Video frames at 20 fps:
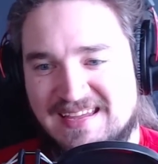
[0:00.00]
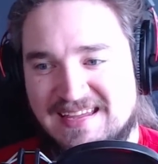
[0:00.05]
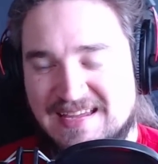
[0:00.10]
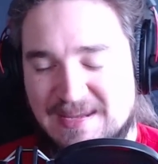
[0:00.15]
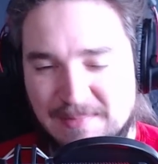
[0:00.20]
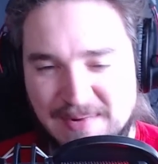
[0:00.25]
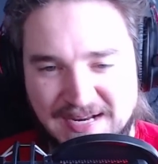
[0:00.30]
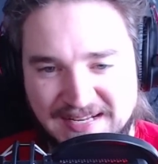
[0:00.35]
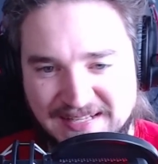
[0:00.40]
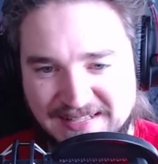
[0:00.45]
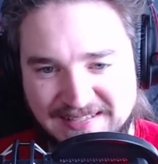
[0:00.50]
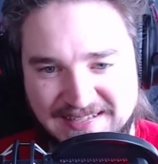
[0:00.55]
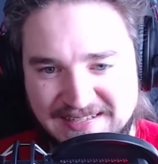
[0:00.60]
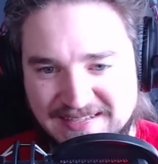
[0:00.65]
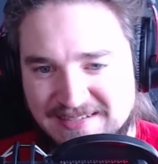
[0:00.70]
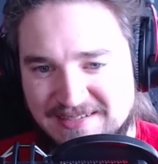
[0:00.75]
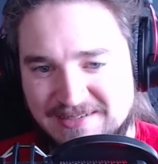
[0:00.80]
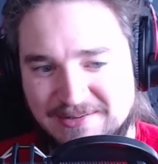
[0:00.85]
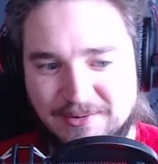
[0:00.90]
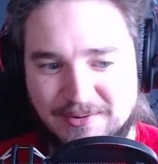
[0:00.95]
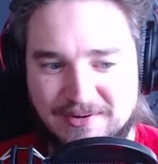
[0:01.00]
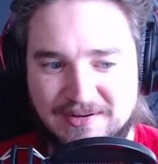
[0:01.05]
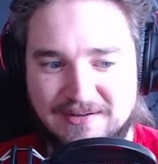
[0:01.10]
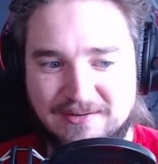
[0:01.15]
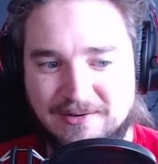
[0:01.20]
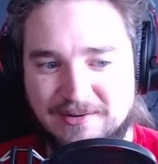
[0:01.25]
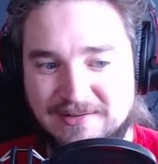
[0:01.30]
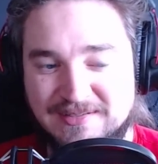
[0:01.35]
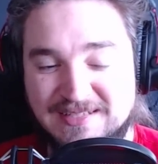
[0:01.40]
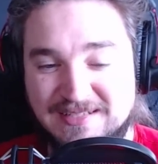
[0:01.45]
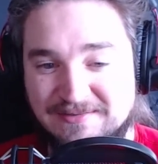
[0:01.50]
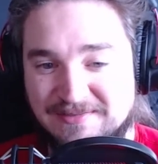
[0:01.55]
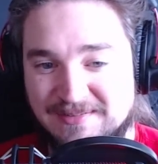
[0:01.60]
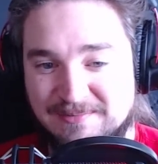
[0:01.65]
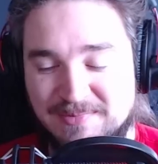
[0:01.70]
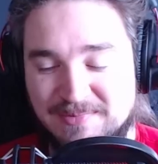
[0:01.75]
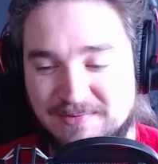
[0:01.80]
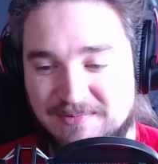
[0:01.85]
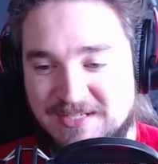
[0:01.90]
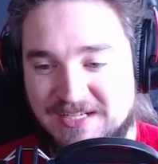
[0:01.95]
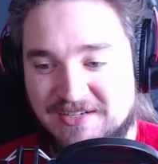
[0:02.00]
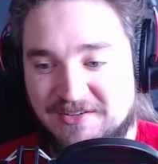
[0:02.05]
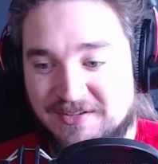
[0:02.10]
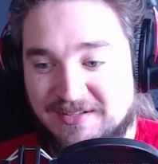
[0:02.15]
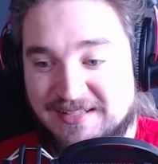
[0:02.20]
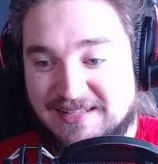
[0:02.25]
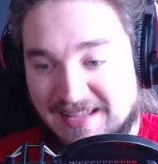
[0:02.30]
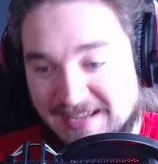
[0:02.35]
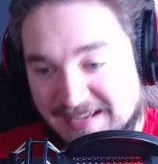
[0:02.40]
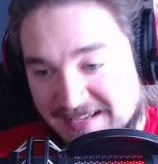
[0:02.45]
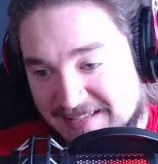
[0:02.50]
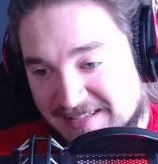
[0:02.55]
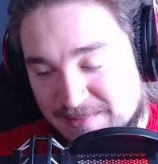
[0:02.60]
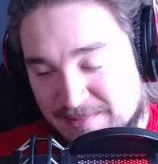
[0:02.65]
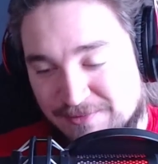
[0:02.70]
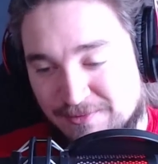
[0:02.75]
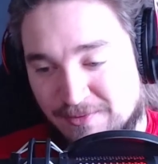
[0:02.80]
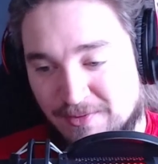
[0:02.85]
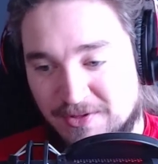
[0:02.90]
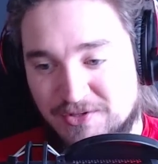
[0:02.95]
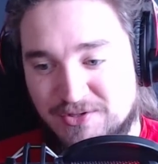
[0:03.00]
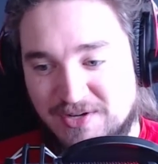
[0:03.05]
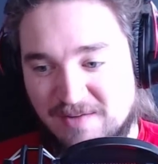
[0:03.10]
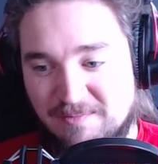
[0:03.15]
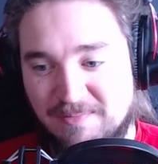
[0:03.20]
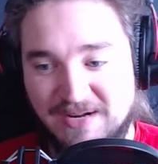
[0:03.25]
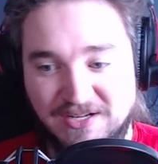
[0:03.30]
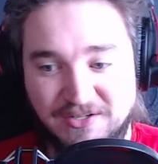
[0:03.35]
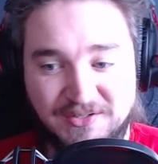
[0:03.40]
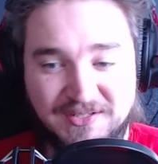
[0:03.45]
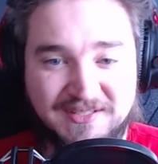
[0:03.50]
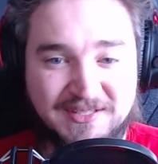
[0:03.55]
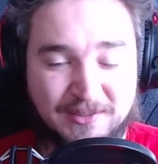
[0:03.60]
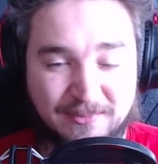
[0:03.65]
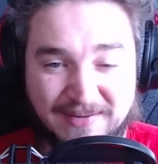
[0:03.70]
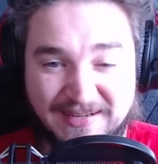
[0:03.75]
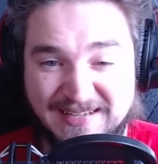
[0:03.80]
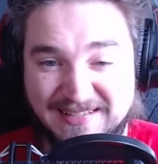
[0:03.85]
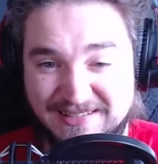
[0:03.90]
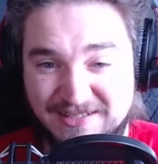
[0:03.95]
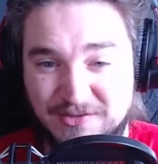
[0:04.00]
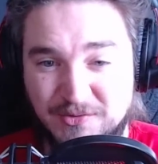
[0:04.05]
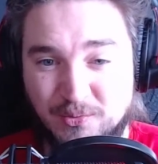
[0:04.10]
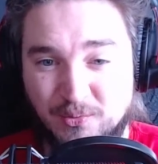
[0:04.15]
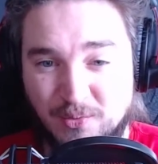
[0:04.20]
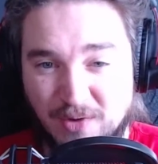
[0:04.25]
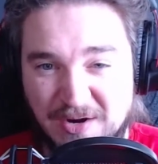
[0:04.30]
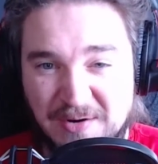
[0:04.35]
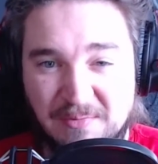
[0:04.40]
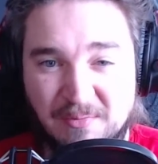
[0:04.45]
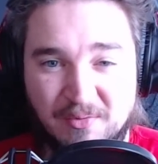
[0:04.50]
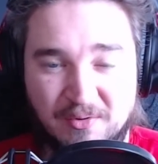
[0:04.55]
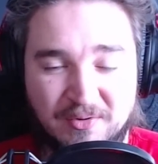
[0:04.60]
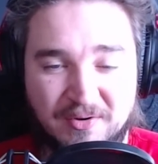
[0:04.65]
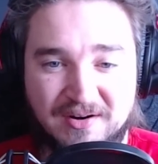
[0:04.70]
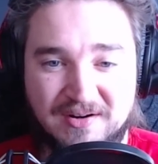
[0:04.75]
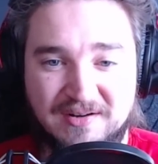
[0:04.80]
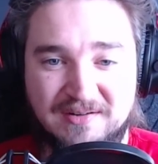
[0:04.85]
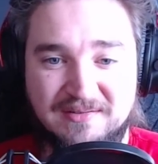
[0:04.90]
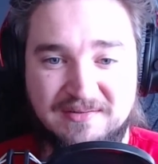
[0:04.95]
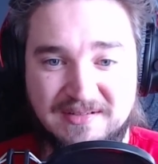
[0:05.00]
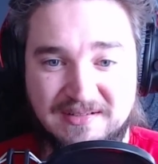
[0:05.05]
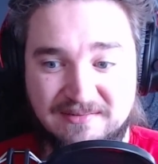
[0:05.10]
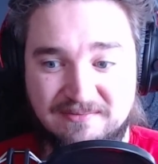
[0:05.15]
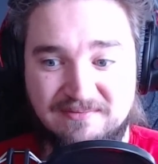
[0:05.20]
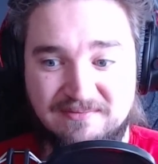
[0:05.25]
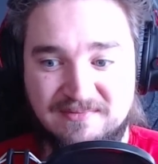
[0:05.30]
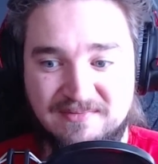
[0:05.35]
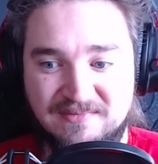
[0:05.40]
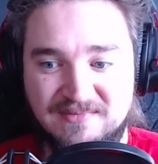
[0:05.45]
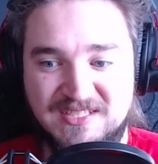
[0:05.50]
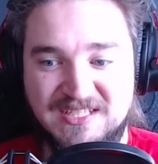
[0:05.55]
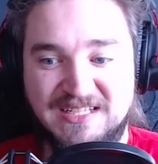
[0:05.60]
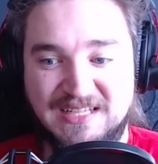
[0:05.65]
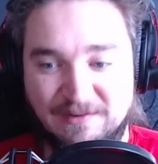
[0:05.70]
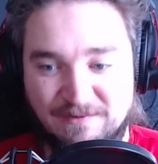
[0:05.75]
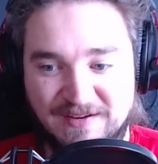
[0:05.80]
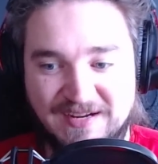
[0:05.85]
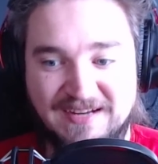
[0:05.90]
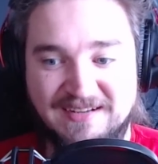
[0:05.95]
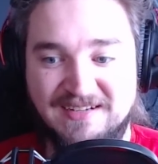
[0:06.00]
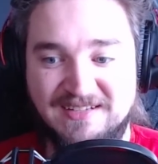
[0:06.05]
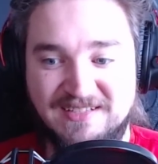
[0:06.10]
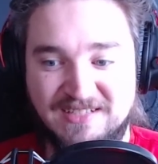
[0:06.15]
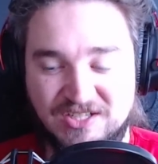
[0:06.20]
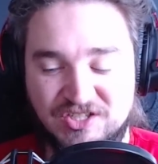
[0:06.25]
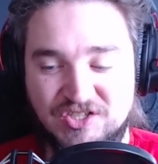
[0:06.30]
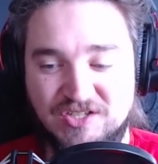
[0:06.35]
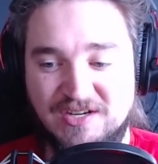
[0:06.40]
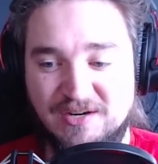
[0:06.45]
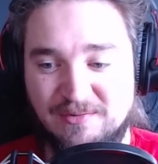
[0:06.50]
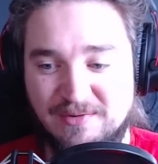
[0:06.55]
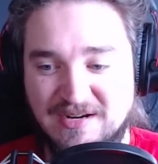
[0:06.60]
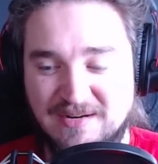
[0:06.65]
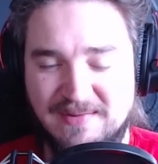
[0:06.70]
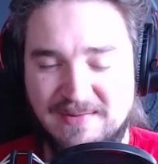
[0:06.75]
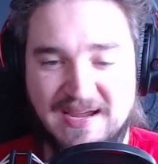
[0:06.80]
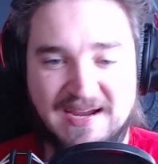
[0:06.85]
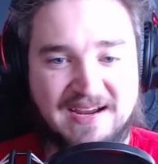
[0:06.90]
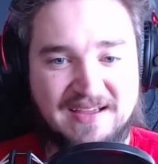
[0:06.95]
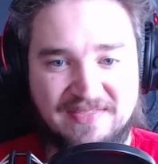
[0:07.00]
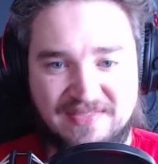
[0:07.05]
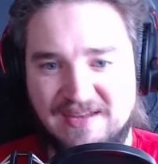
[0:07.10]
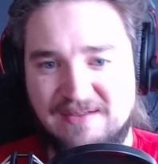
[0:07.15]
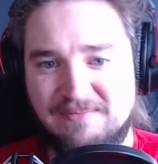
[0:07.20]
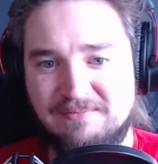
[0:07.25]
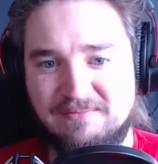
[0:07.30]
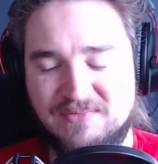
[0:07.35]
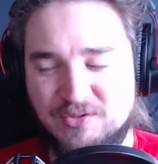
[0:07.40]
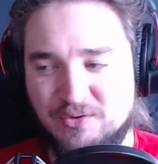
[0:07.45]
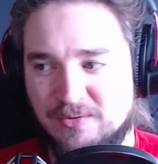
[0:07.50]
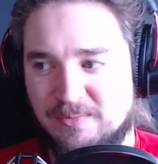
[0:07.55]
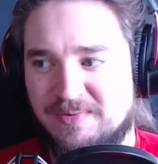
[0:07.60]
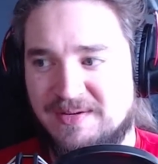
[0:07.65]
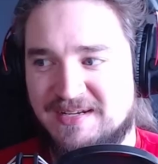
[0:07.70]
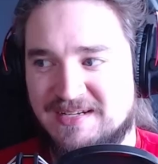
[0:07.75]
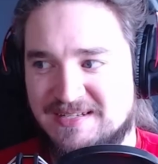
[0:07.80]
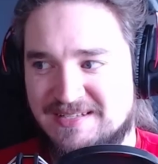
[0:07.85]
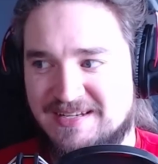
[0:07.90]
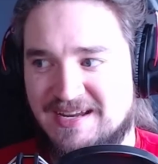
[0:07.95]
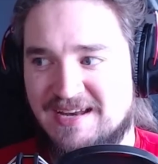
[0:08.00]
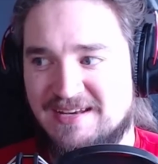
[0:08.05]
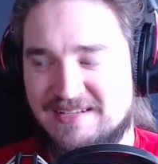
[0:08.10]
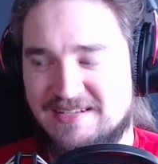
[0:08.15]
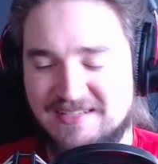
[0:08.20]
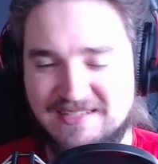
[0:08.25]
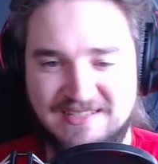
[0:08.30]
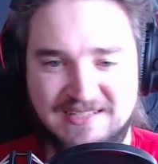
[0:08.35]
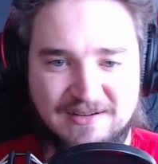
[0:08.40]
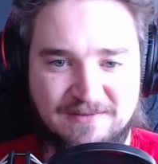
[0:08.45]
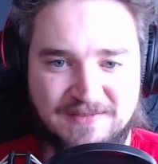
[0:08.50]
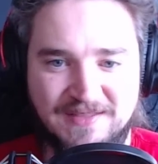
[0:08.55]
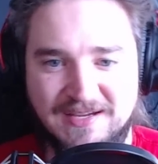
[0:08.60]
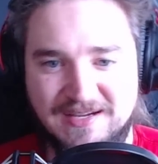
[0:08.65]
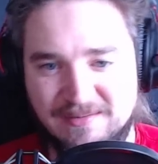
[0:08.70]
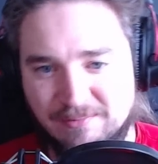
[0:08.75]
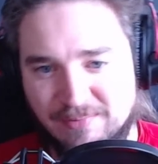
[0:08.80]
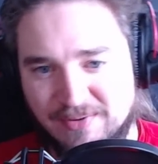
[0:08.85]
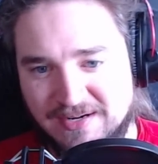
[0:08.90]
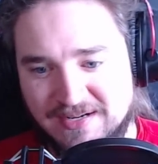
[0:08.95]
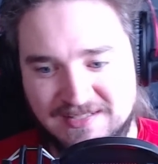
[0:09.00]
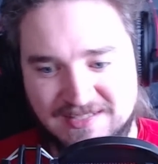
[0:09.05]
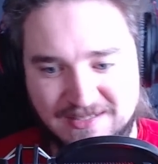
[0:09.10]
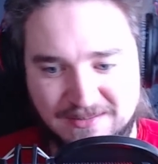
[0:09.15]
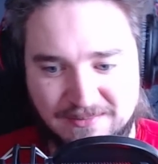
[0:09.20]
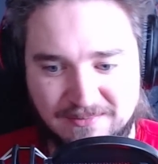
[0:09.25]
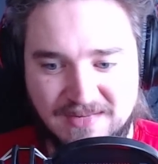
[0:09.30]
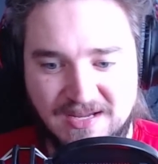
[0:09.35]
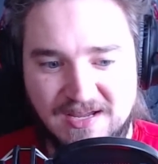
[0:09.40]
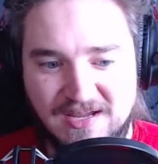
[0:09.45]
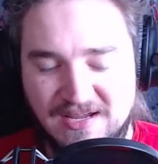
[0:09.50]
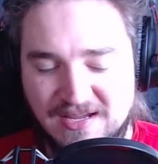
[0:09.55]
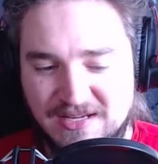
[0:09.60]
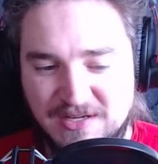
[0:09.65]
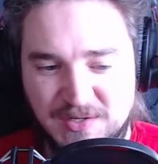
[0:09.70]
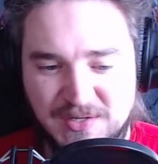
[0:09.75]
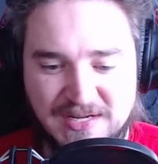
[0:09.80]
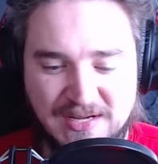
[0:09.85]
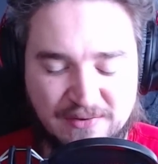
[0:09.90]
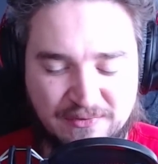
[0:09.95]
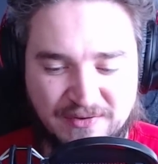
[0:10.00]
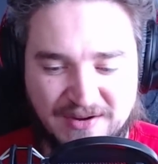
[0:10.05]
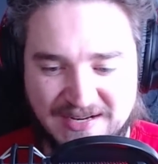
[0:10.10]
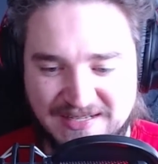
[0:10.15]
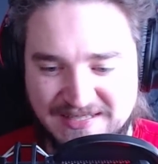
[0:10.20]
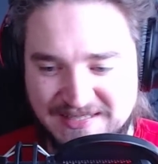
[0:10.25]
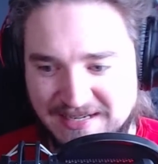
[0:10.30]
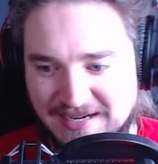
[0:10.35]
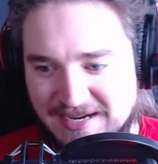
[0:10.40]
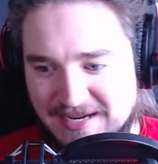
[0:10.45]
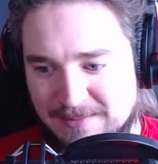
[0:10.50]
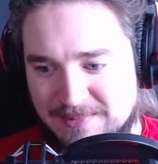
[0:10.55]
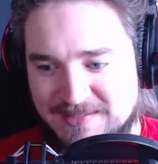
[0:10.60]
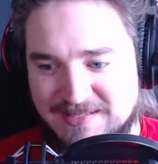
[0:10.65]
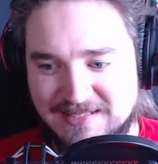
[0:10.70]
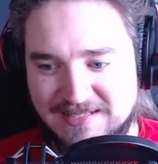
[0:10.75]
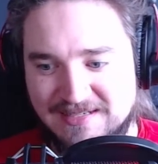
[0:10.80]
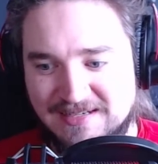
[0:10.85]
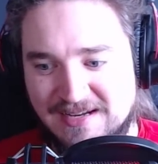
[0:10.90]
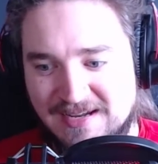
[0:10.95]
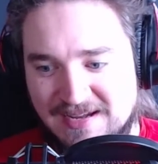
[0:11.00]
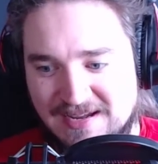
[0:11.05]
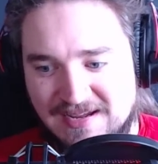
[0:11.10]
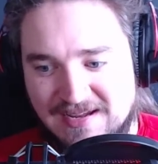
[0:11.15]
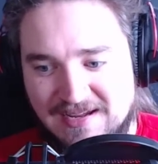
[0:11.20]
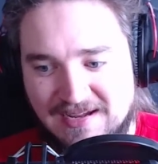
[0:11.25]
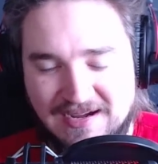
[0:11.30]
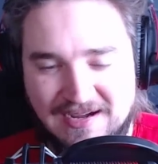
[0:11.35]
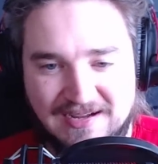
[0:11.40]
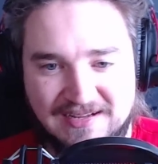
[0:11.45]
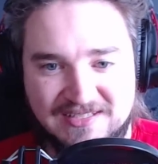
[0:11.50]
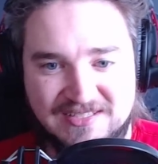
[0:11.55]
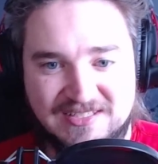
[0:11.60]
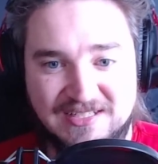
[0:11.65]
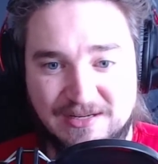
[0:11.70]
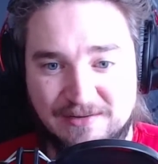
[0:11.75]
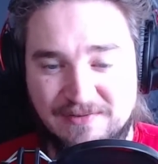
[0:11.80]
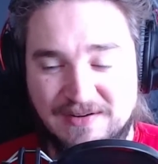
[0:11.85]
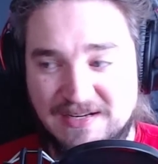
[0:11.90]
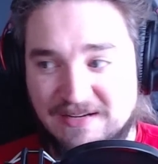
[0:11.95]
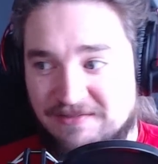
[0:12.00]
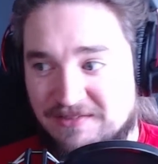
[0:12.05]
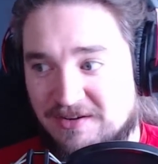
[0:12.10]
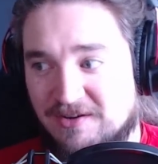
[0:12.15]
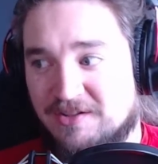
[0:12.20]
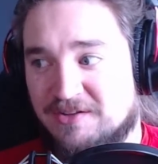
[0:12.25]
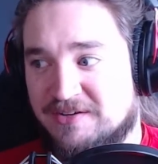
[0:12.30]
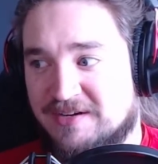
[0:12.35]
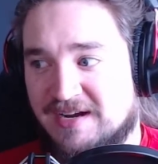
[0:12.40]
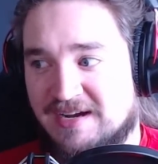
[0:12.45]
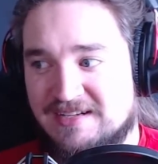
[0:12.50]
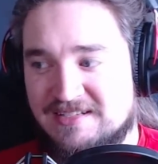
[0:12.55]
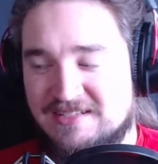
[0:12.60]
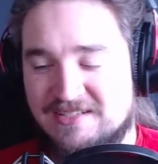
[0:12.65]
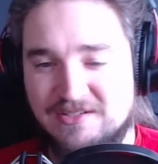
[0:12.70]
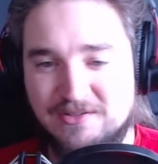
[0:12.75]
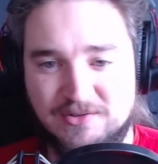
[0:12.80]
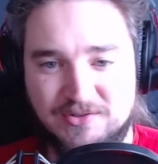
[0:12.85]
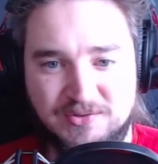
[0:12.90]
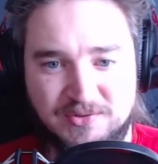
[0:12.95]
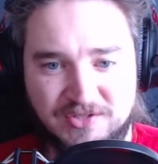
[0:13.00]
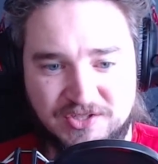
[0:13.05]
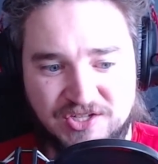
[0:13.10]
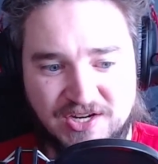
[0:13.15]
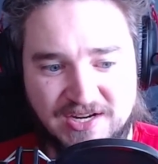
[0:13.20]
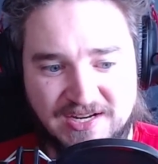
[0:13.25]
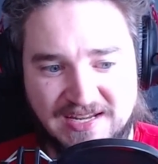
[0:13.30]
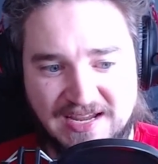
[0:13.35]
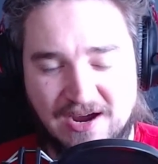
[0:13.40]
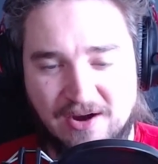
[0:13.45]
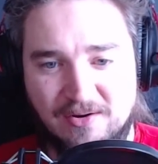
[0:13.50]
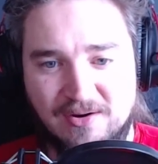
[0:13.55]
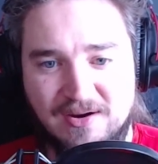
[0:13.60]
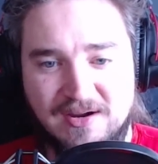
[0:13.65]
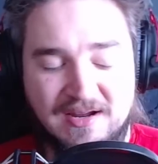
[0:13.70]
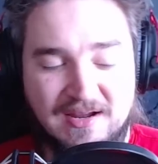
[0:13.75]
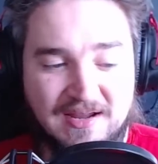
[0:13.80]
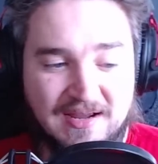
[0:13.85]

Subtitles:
imminently or it's even particularly likely before the draft, but I do think they'll make at least one more significant addition at running back and then sort of be content to see if they can bring in some UDFA types and see if any of their other guys, sort of shake out.